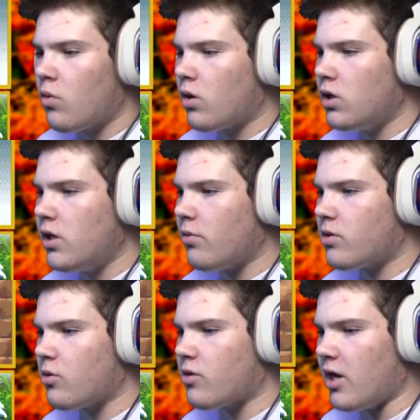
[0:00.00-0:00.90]
we're gonna lead up
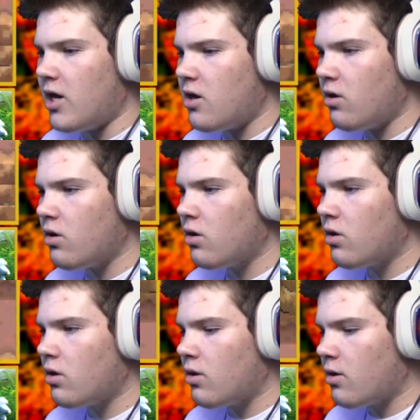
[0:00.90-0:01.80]
with Jose here.
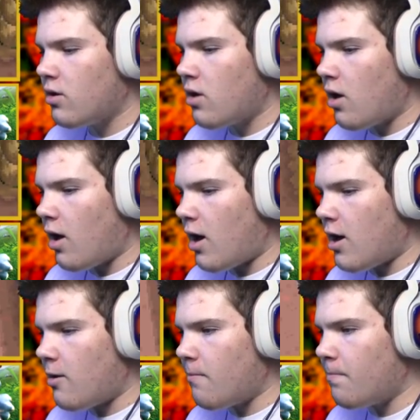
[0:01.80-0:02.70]

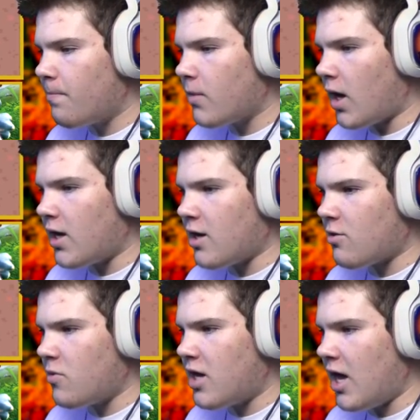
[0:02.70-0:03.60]
Um, I
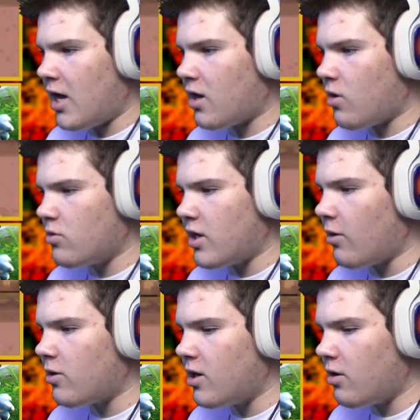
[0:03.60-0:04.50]
guess we can't go
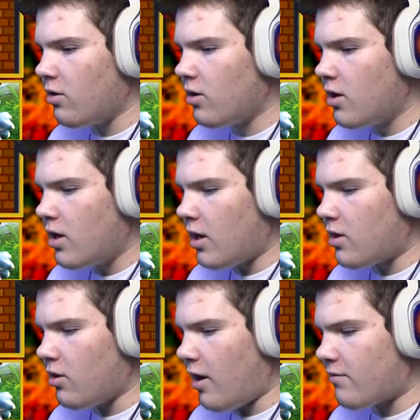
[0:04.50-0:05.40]
down here
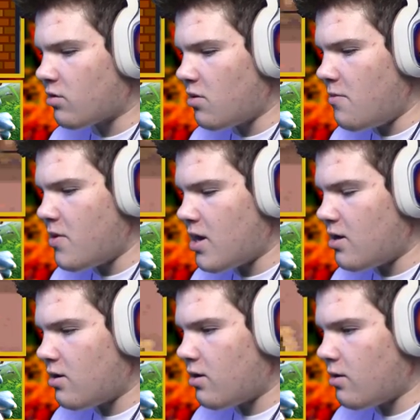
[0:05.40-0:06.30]
until after we beat
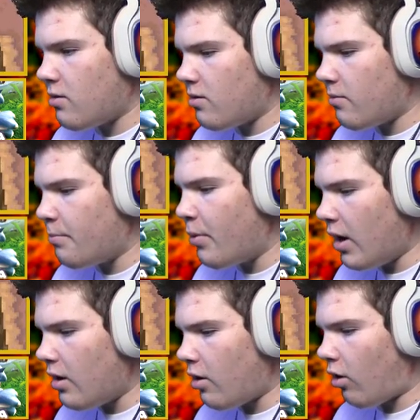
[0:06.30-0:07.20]

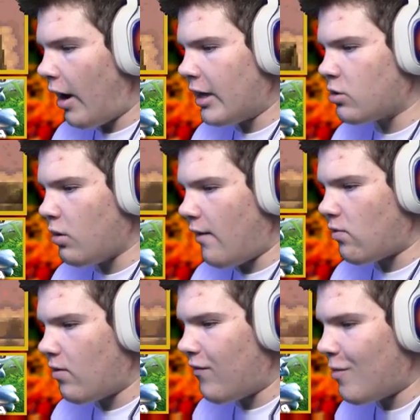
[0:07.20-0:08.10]
Buck, or
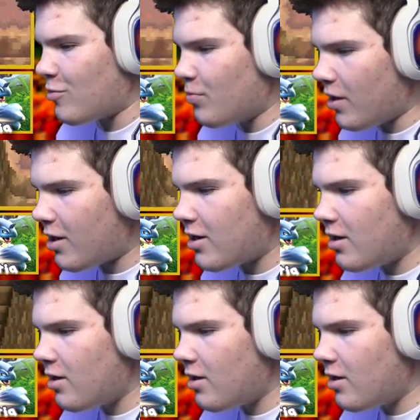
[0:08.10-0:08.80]
after we fight with Buck.